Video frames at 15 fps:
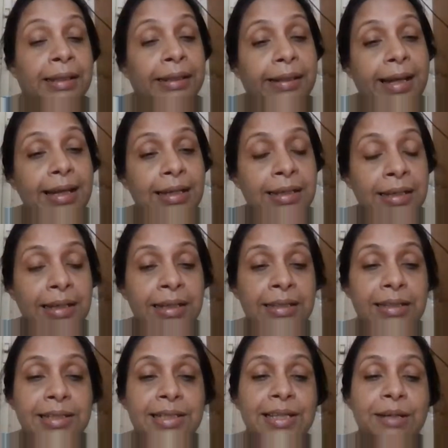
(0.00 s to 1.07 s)
Then
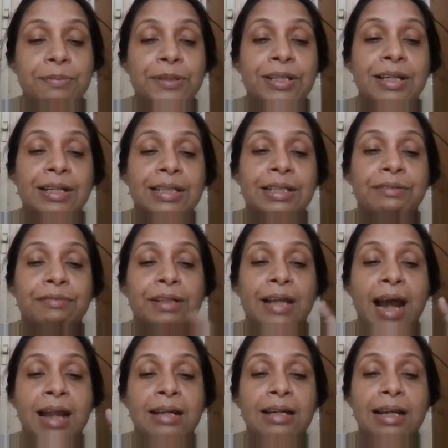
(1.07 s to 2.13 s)
in the step 6, you
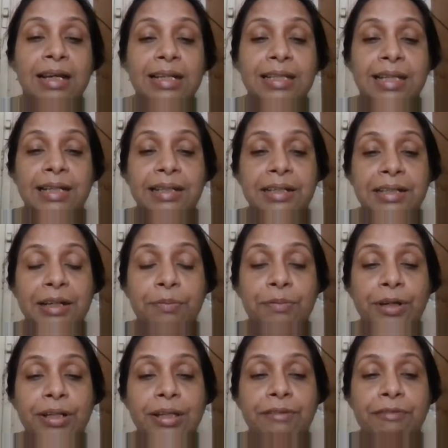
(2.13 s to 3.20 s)
will analyze and
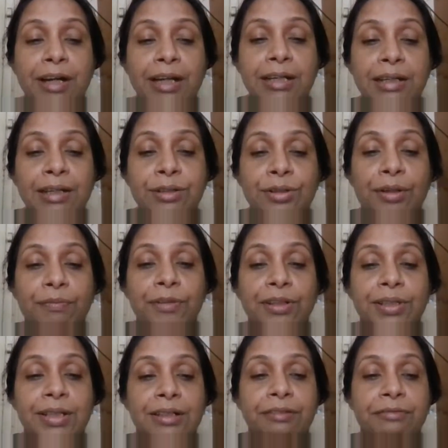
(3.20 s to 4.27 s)
interpret the findings of the
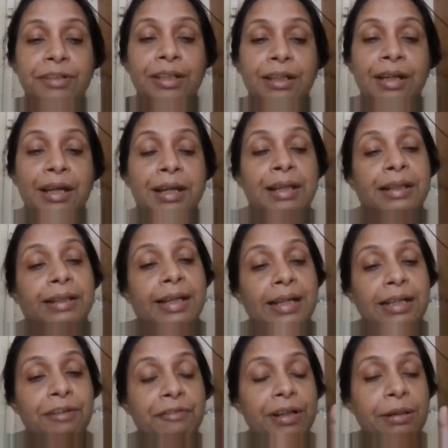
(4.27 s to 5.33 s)
survey.
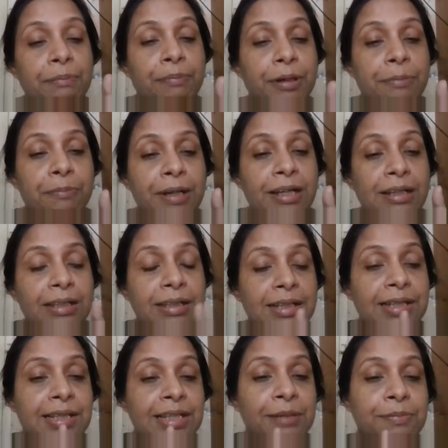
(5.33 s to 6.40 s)
Then you will prepare in the
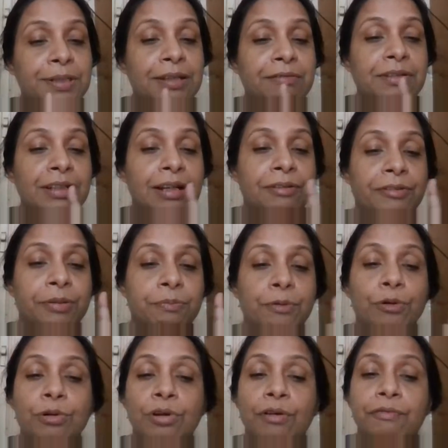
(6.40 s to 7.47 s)
step 7 a
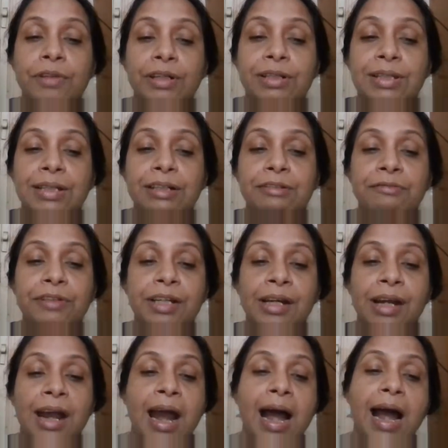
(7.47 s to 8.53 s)
report of the survey,
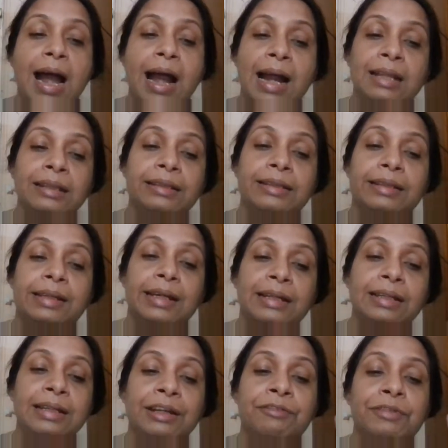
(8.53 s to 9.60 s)
and
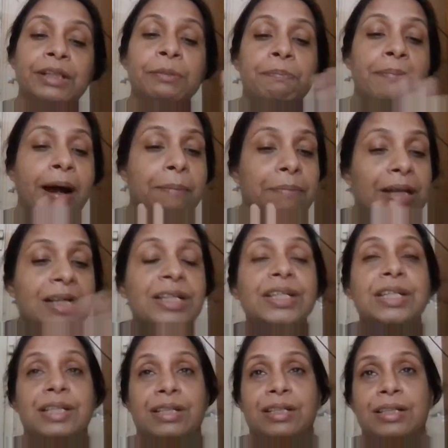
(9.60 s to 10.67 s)
then you will publish
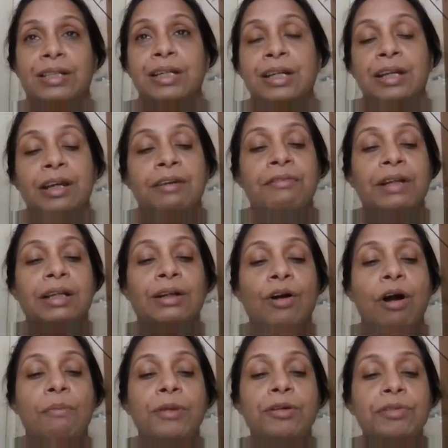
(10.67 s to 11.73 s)
it. You will
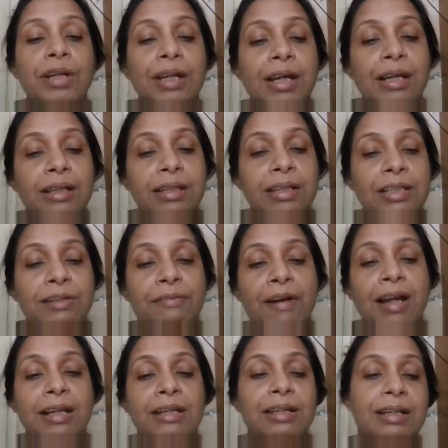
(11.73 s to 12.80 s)
communicate this
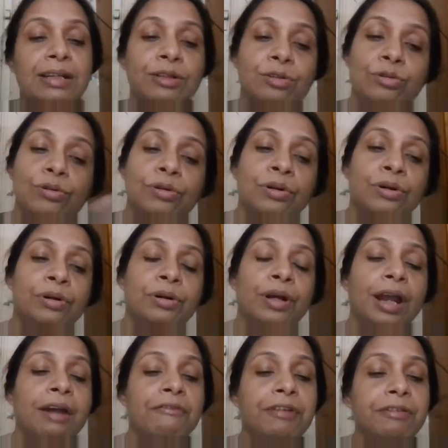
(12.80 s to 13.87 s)
finding to
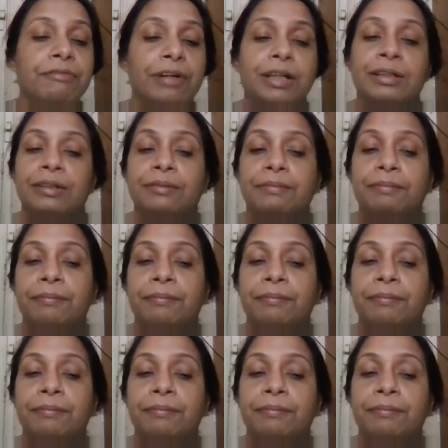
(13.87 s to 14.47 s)
everyone.